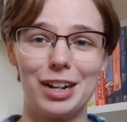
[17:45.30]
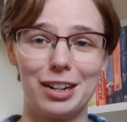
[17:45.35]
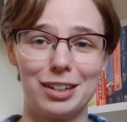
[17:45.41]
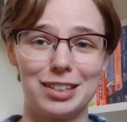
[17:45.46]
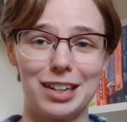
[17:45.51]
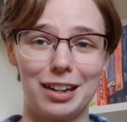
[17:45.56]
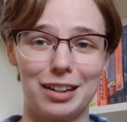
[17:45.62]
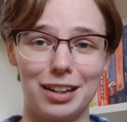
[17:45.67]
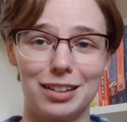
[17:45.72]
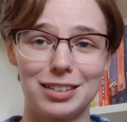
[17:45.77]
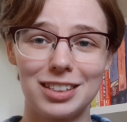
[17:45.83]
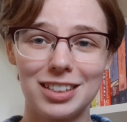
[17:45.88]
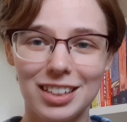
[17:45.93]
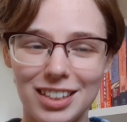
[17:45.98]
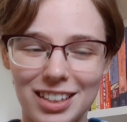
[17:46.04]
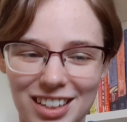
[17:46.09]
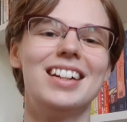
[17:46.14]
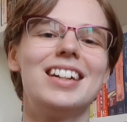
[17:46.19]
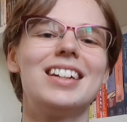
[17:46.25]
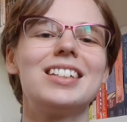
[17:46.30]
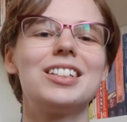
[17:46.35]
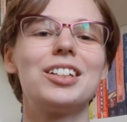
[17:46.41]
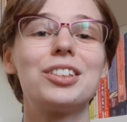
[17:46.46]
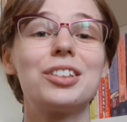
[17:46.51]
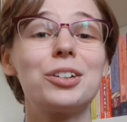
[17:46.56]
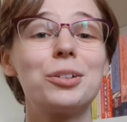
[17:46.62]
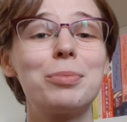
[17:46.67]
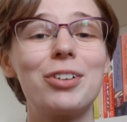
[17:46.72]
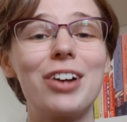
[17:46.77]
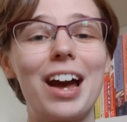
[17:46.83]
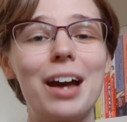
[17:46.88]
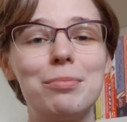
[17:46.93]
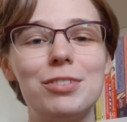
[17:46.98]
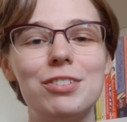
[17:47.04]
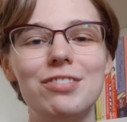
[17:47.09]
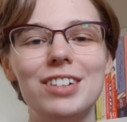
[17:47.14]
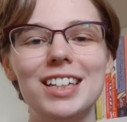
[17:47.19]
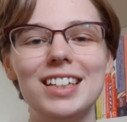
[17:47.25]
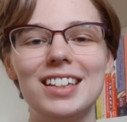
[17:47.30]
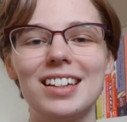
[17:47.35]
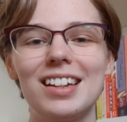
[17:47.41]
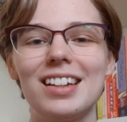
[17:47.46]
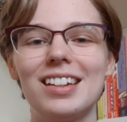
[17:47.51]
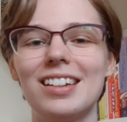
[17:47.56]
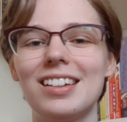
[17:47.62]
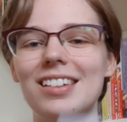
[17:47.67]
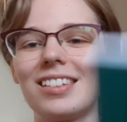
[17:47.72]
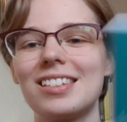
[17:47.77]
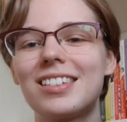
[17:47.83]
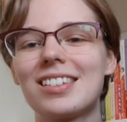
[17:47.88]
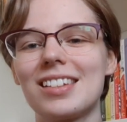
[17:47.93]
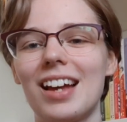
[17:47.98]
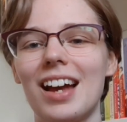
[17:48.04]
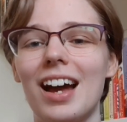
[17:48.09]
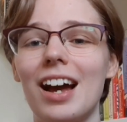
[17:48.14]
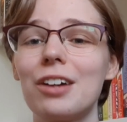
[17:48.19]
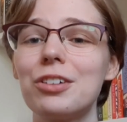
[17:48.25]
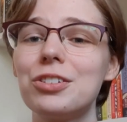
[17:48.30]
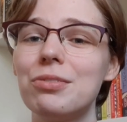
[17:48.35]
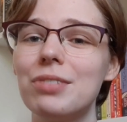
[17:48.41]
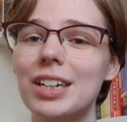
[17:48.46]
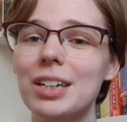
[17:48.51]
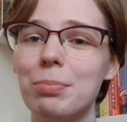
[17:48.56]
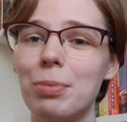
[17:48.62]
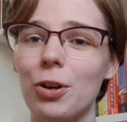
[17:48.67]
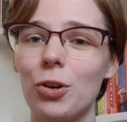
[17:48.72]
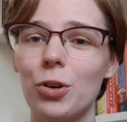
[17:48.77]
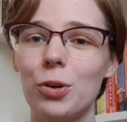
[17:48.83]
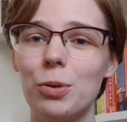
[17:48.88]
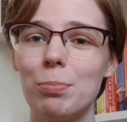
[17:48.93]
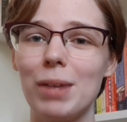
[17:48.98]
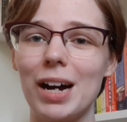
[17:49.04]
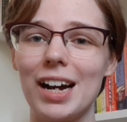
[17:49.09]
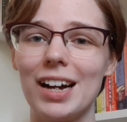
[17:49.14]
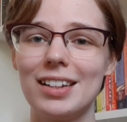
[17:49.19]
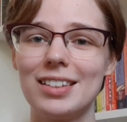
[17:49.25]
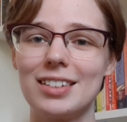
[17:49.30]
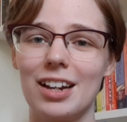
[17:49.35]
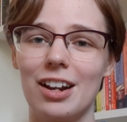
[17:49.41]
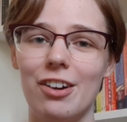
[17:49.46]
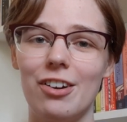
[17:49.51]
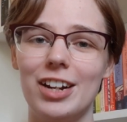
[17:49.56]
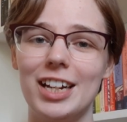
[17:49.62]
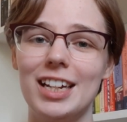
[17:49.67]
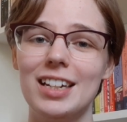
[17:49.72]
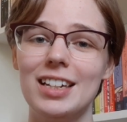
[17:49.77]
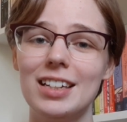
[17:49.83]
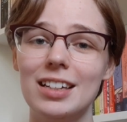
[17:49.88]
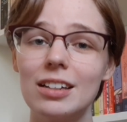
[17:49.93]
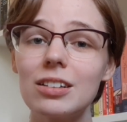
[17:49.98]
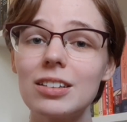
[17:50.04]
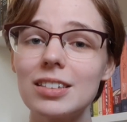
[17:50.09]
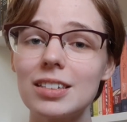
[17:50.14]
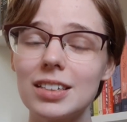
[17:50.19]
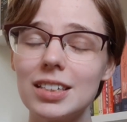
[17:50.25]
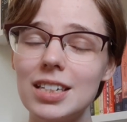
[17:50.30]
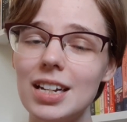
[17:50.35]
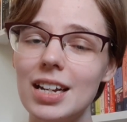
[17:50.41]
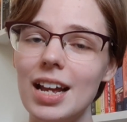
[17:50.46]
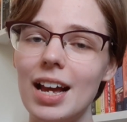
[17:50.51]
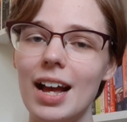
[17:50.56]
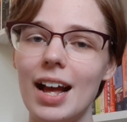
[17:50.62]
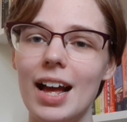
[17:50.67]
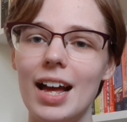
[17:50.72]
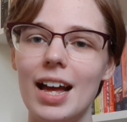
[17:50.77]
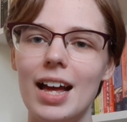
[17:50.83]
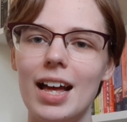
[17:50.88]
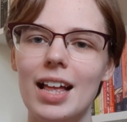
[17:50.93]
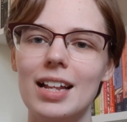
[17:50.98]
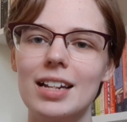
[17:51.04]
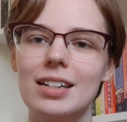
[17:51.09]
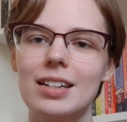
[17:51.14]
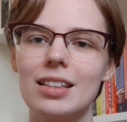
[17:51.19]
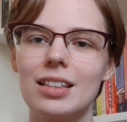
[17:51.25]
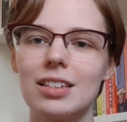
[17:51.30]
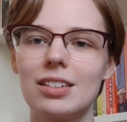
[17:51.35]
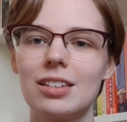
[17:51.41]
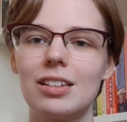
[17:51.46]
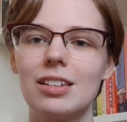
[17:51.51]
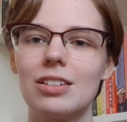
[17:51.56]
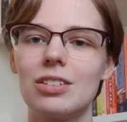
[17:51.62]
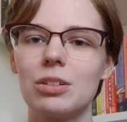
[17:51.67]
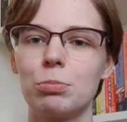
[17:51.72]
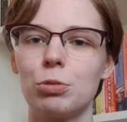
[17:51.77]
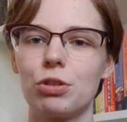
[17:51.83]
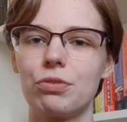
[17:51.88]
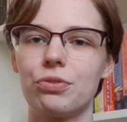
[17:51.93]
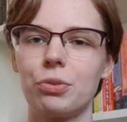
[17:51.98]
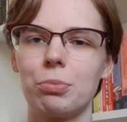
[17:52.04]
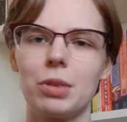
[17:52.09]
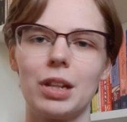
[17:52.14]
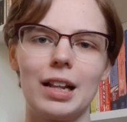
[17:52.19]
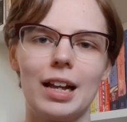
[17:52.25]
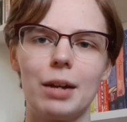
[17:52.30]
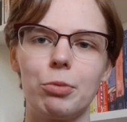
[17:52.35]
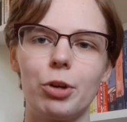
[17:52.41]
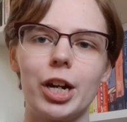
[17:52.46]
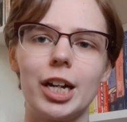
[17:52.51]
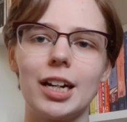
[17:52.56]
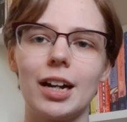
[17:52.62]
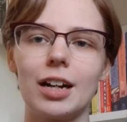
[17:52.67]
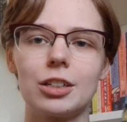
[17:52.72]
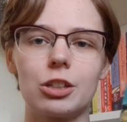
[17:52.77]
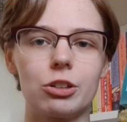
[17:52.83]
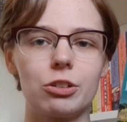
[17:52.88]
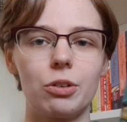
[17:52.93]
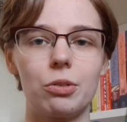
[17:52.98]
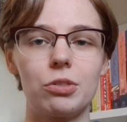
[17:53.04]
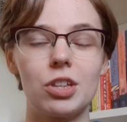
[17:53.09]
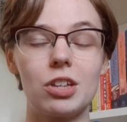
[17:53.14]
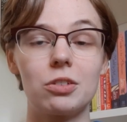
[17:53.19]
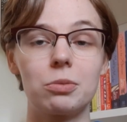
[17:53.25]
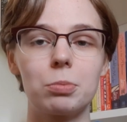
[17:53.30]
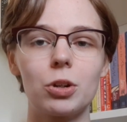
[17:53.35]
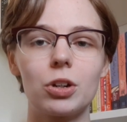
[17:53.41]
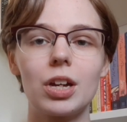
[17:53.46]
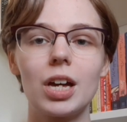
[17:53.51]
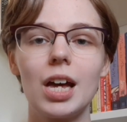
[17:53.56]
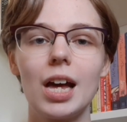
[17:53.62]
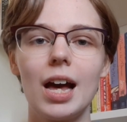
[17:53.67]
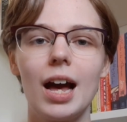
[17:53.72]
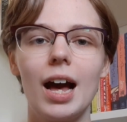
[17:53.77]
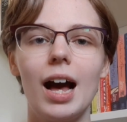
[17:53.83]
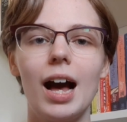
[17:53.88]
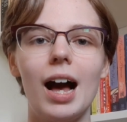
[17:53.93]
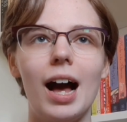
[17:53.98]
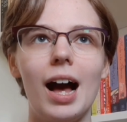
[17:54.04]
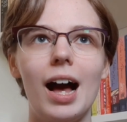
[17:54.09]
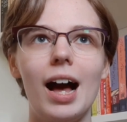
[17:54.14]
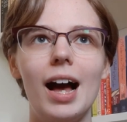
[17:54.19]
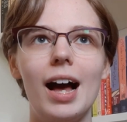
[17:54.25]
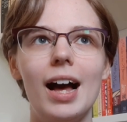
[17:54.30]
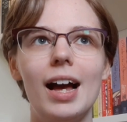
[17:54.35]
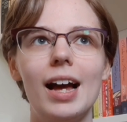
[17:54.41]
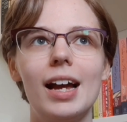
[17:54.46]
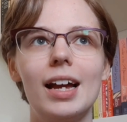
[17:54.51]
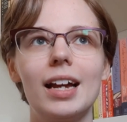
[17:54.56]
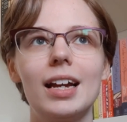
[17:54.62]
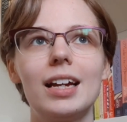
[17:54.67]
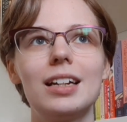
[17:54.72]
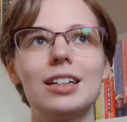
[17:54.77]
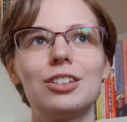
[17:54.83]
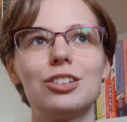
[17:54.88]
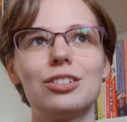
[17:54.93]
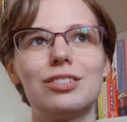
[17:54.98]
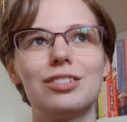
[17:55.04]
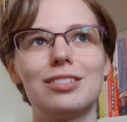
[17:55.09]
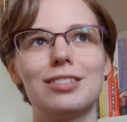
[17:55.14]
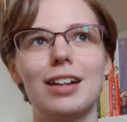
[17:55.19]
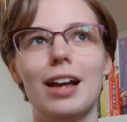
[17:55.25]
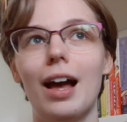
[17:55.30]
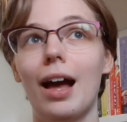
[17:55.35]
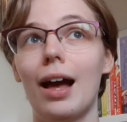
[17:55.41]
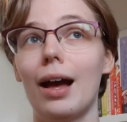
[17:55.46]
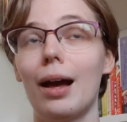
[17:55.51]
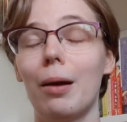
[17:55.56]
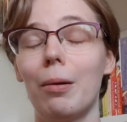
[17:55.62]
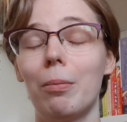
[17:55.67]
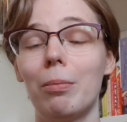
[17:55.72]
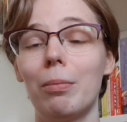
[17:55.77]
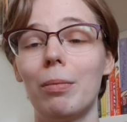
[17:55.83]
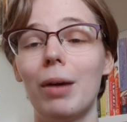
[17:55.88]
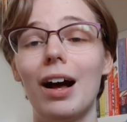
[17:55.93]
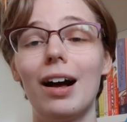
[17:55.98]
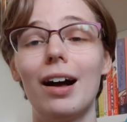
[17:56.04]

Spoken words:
a decade. The third book I've been reading is How to Read a Poem by Terry Eagleton, and this is a book from the library. I don't know this book. I know